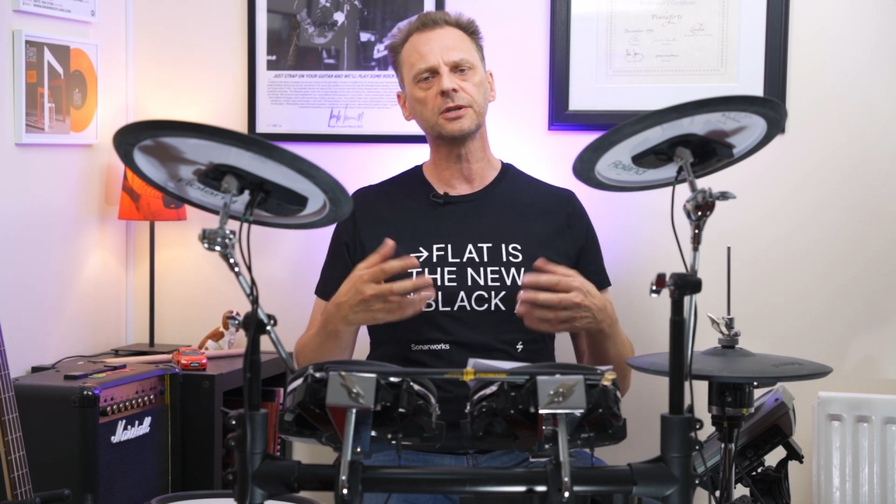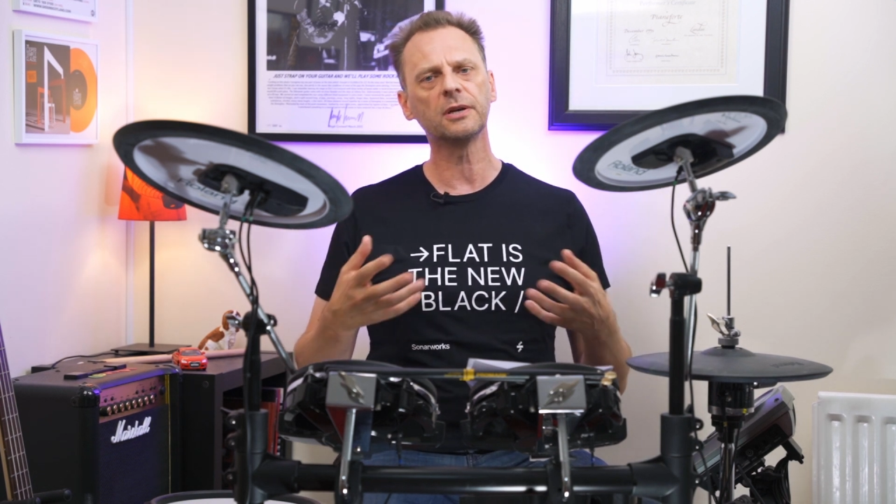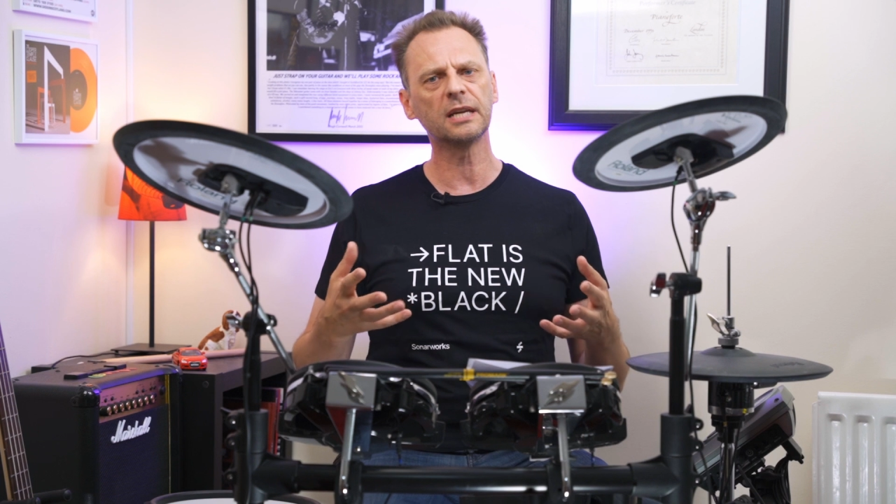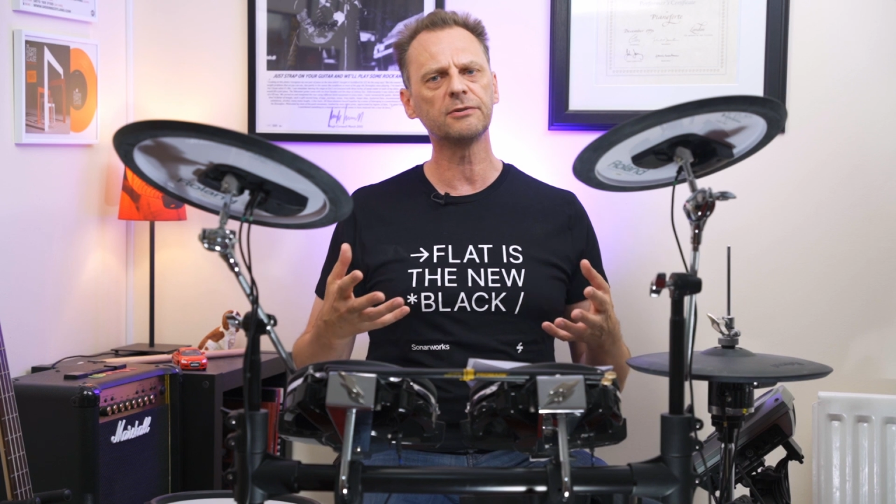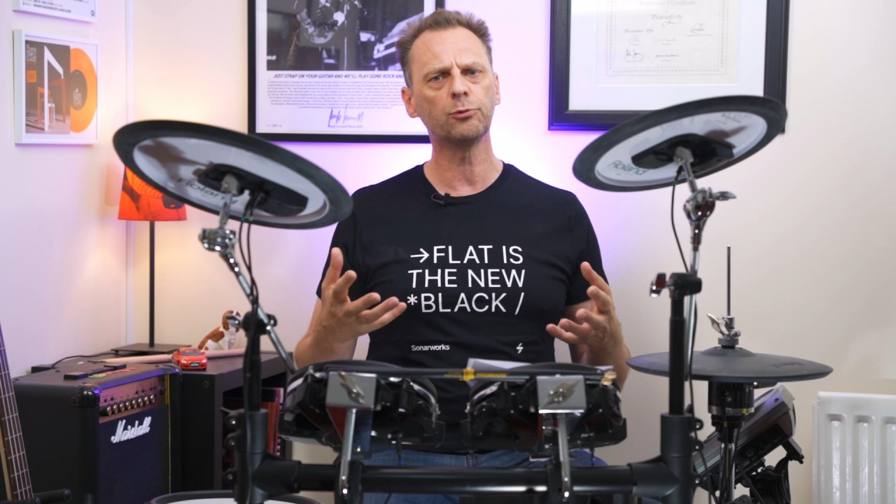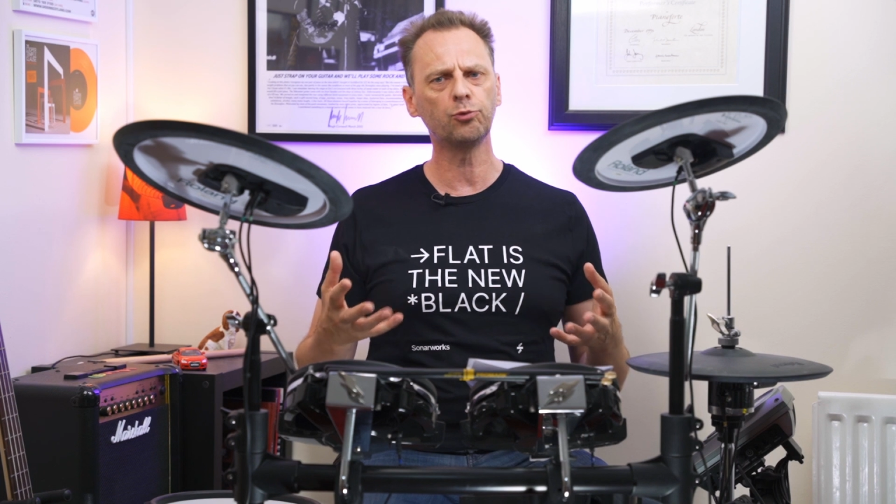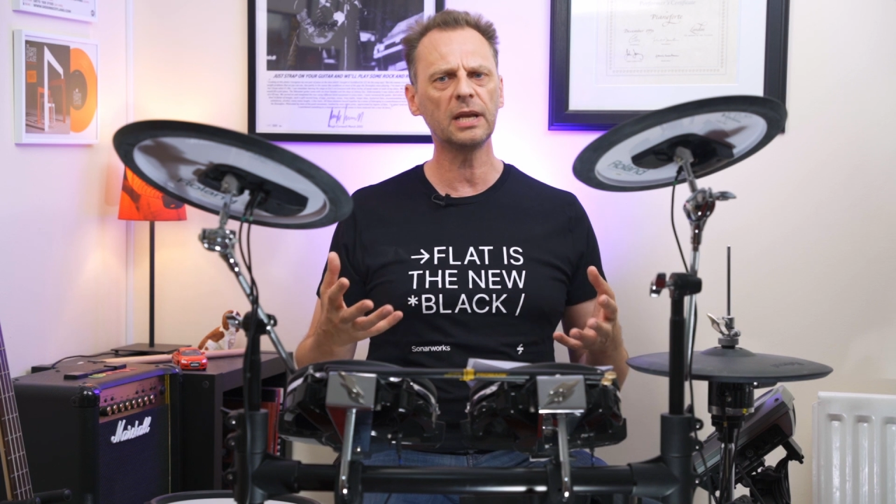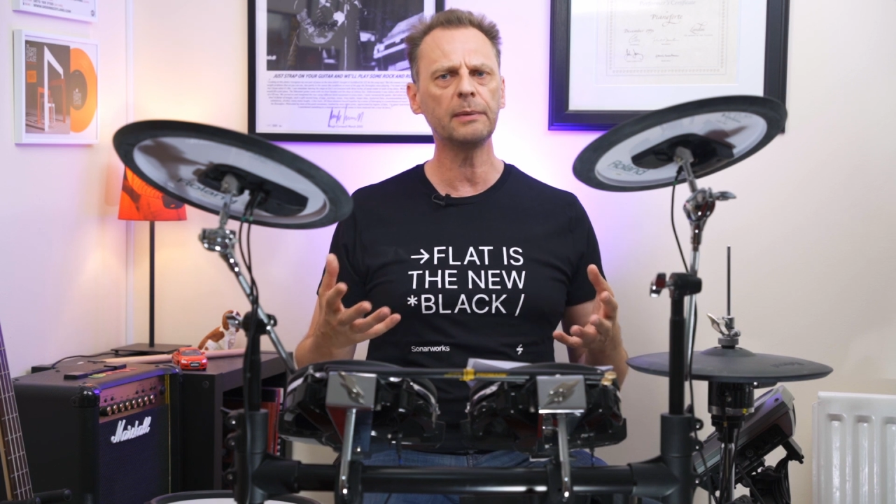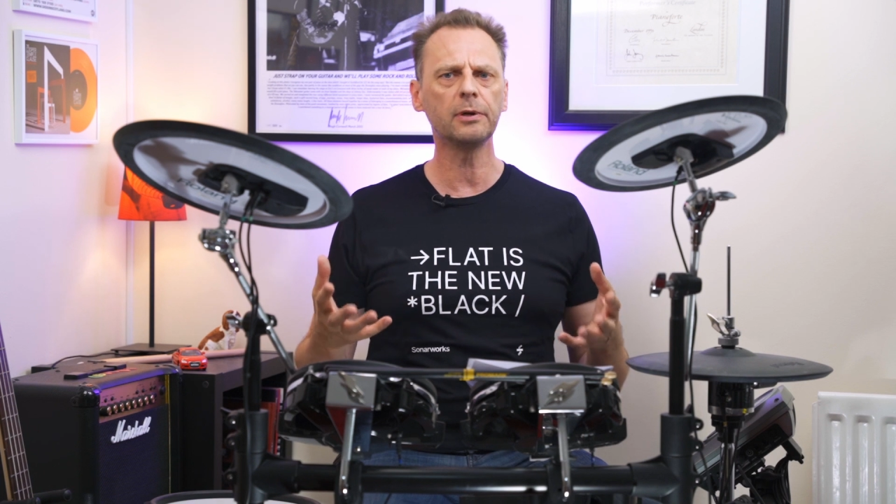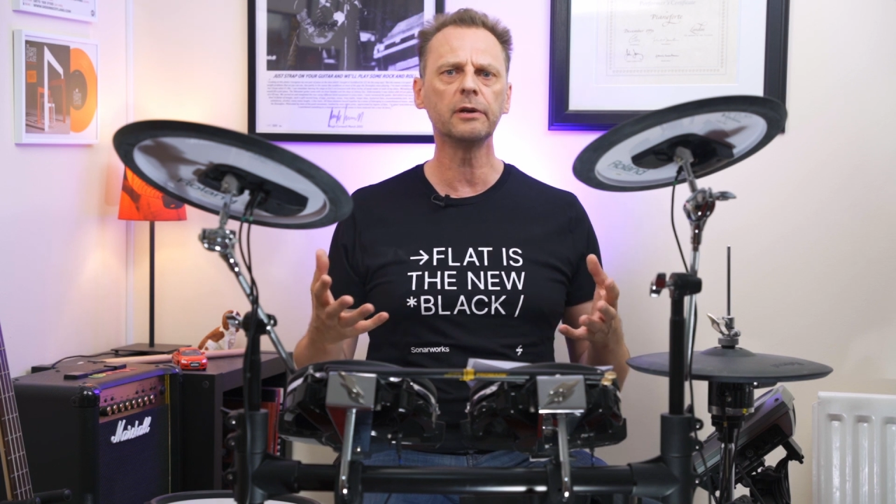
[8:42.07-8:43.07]
So it gives a
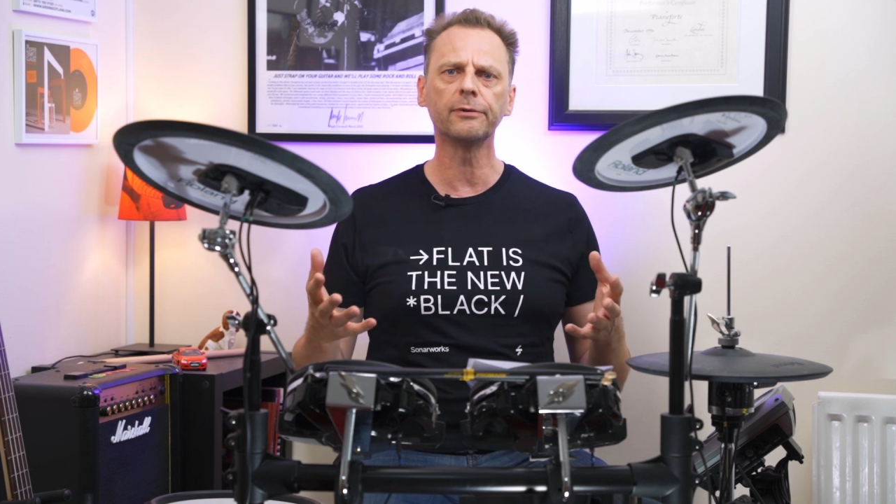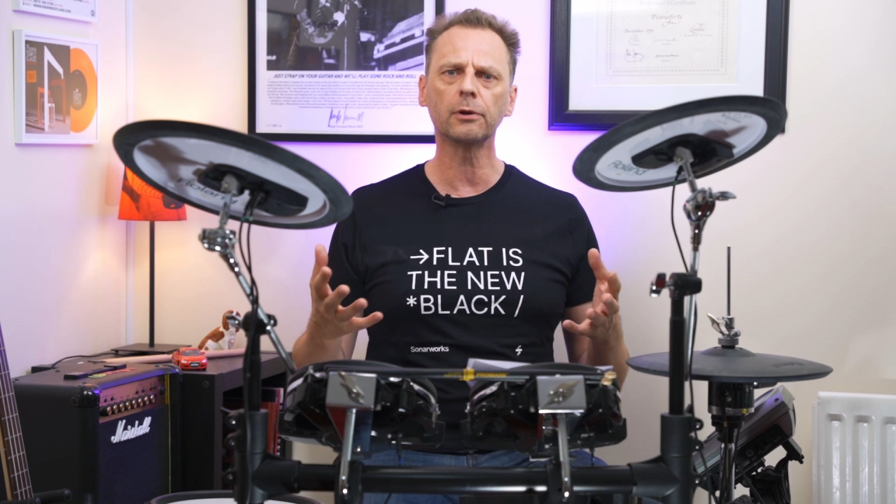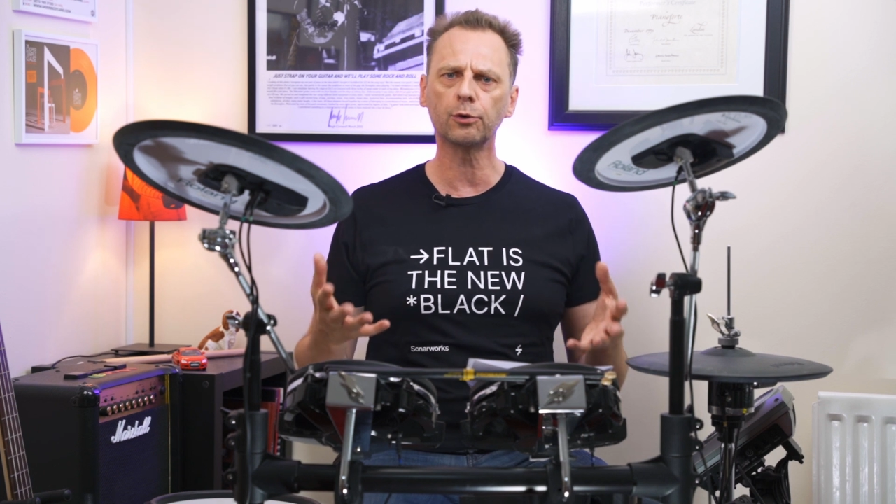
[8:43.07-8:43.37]
really beautiful